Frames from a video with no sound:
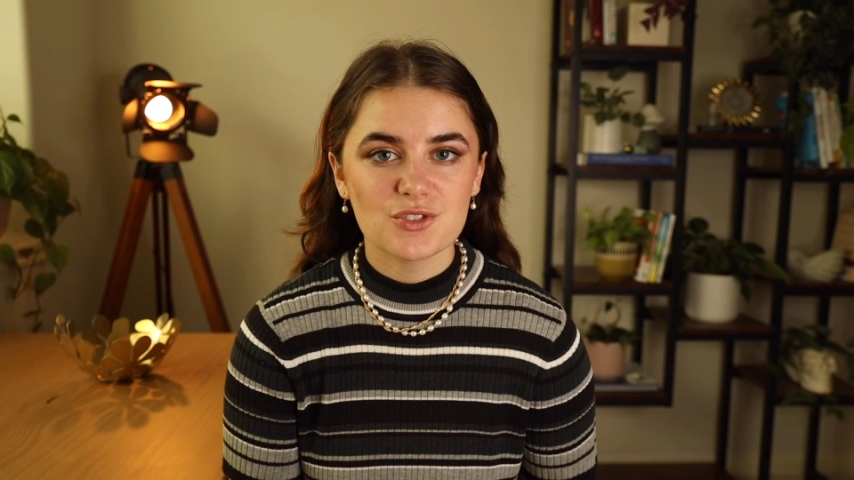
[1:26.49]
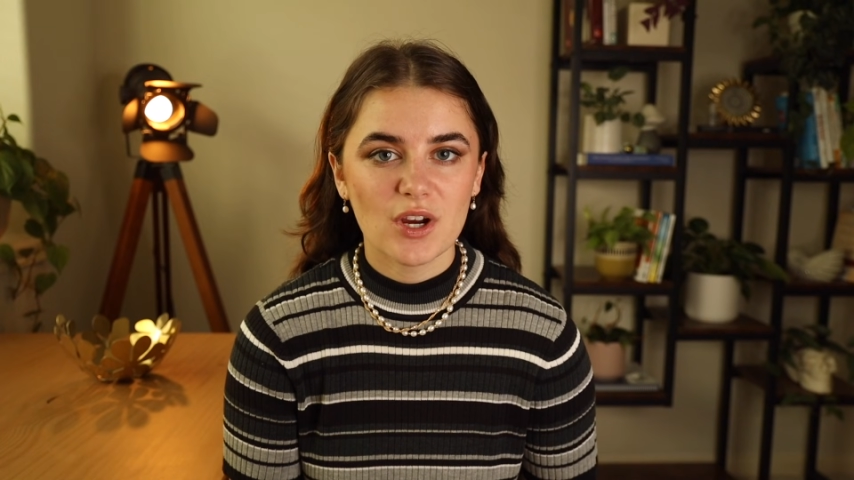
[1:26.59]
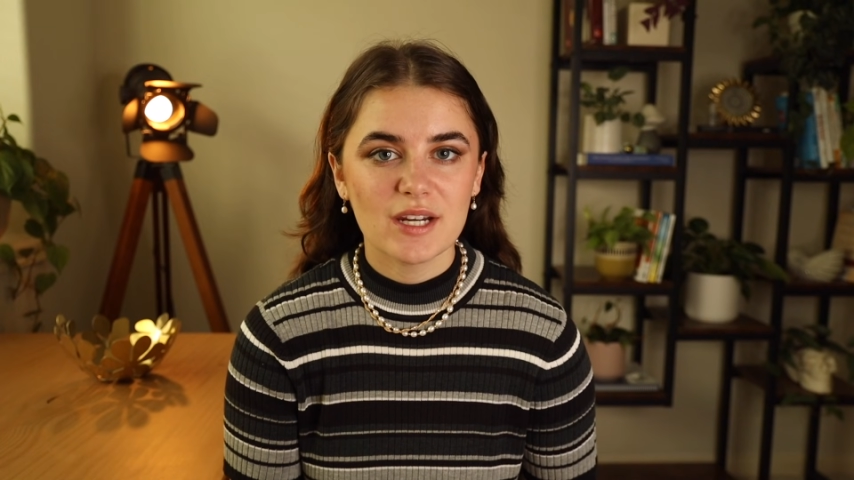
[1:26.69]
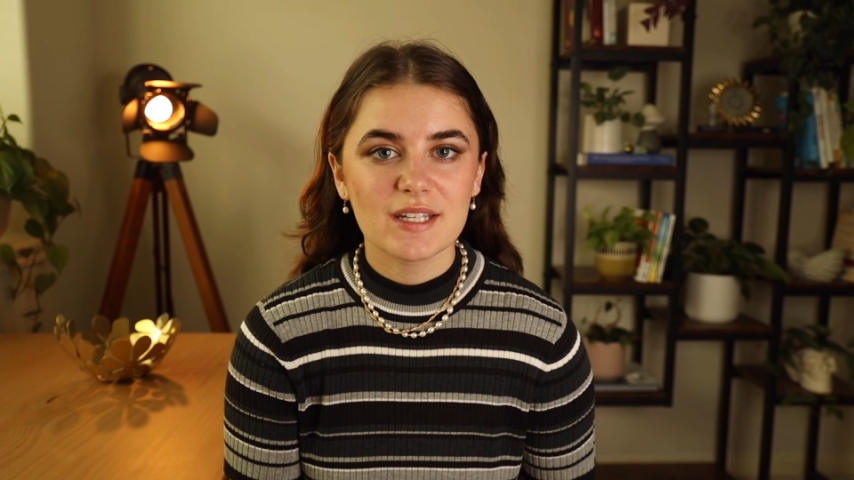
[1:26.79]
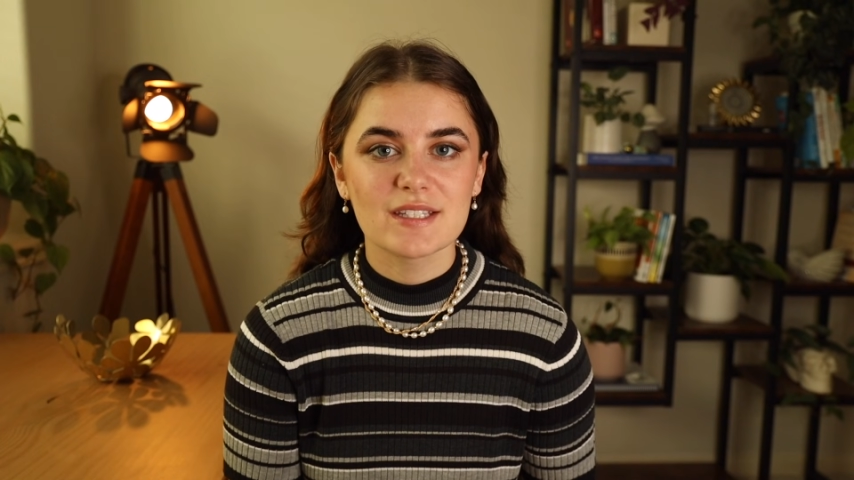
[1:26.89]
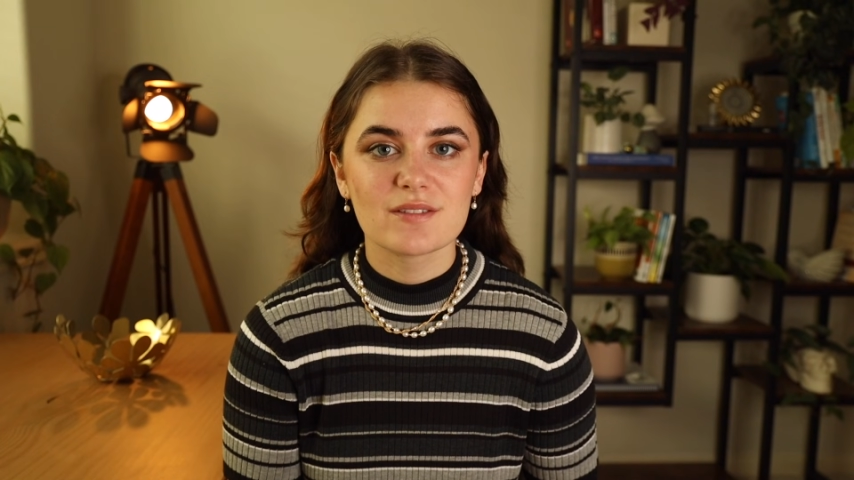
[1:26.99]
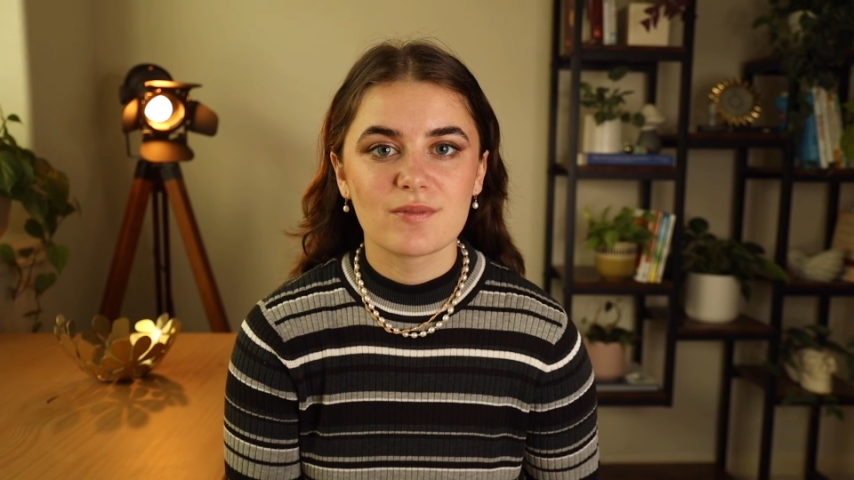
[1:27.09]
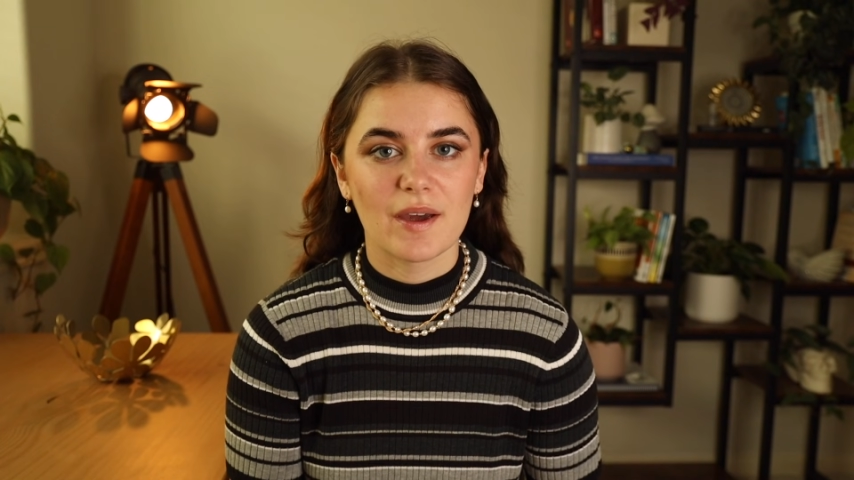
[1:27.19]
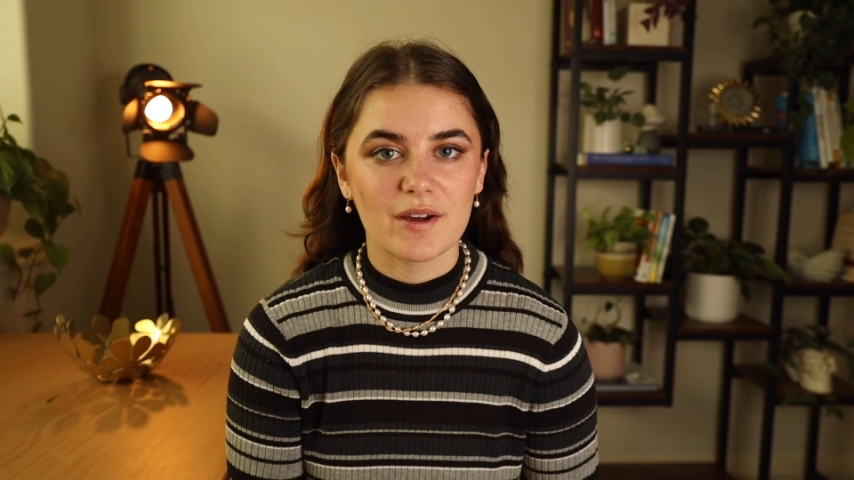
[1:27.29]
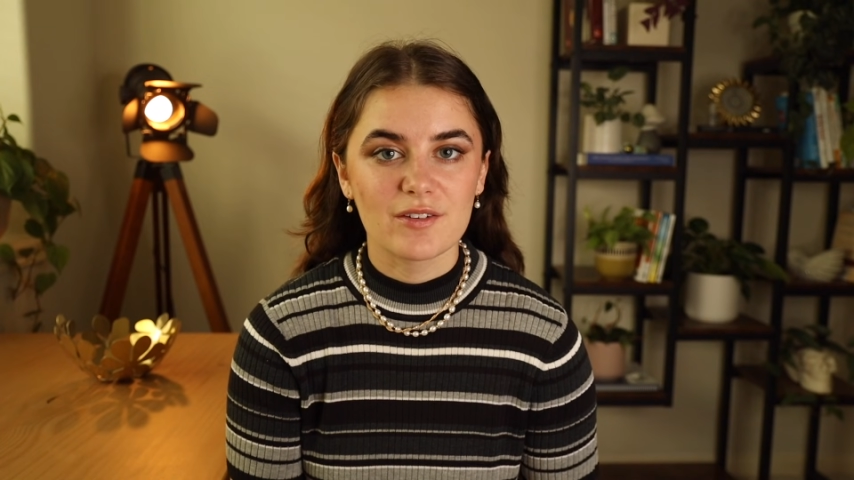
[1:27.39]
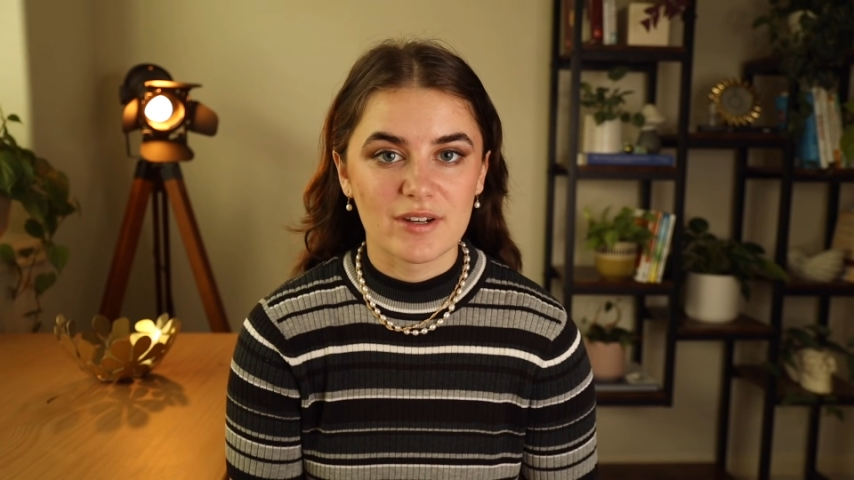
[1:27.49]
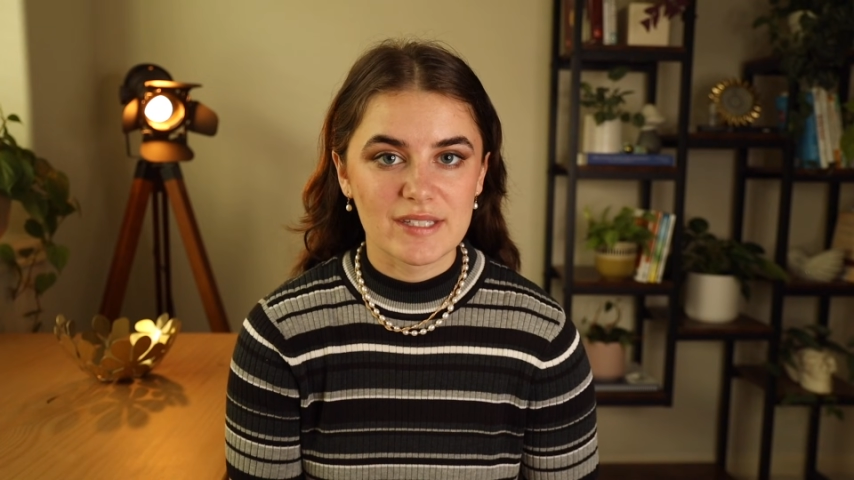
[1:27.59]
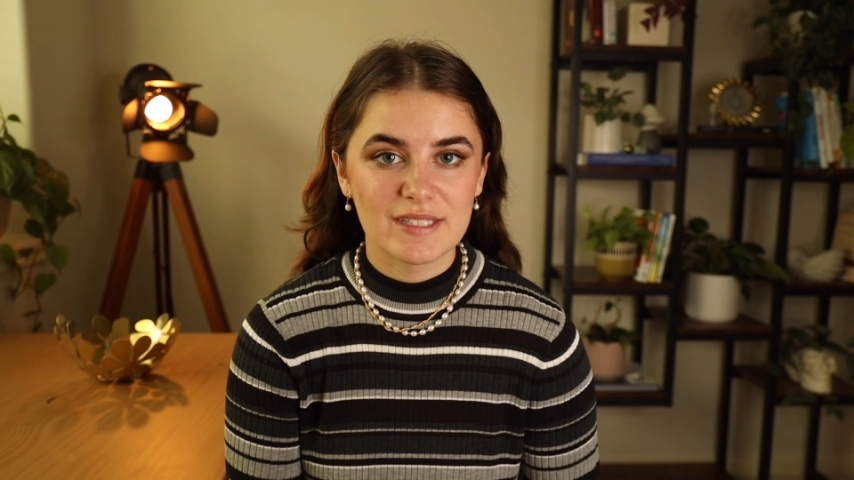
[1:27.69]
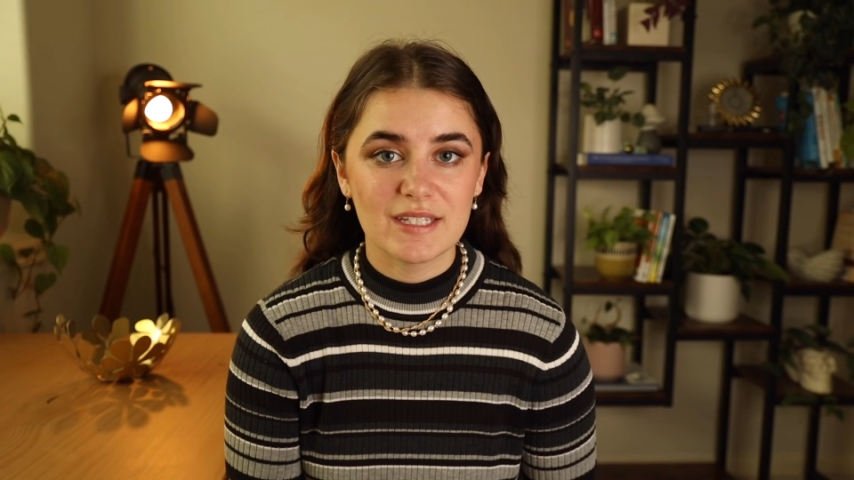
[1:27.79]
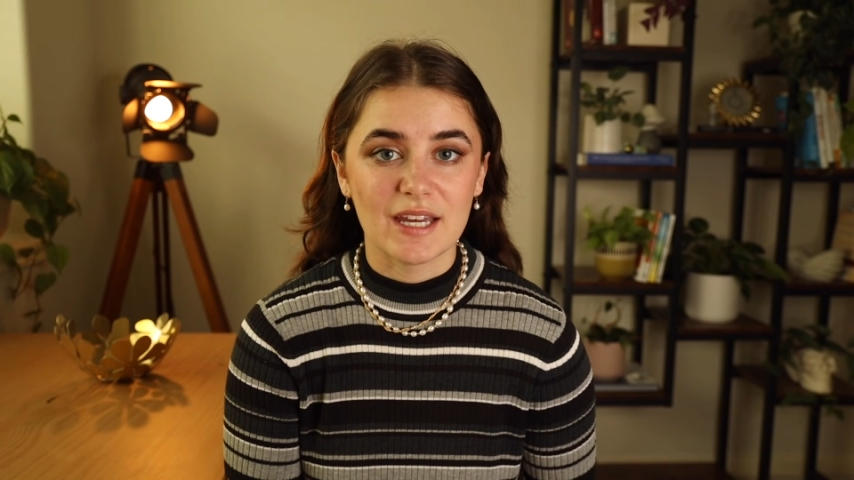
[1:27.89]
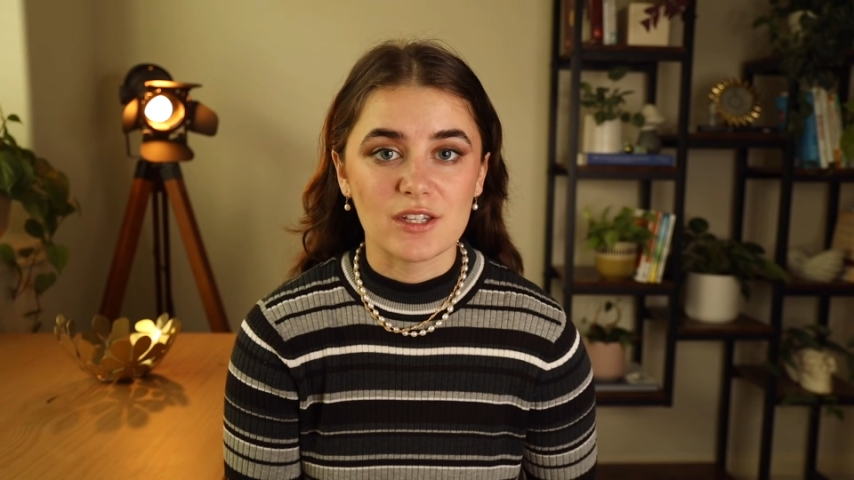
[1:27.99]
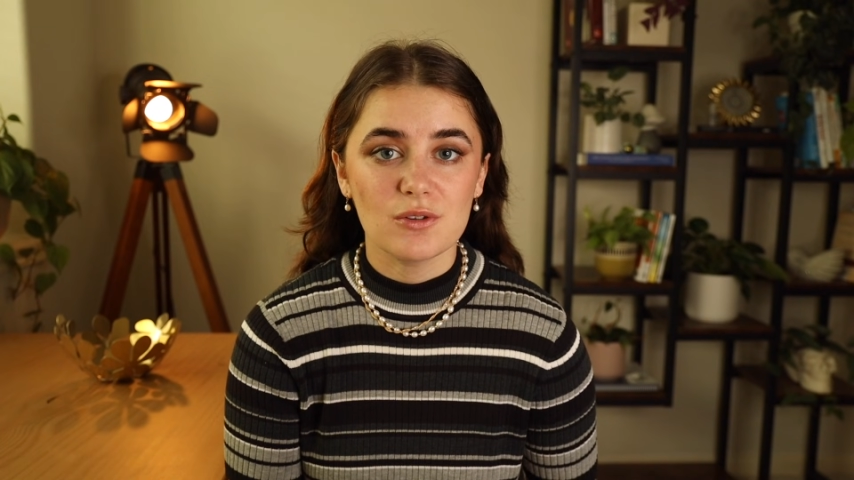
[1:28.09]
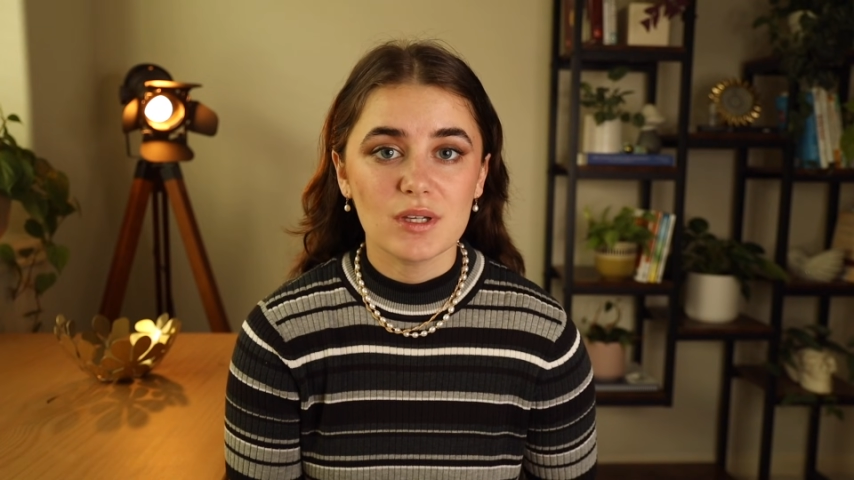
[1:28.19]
trading is very risky and you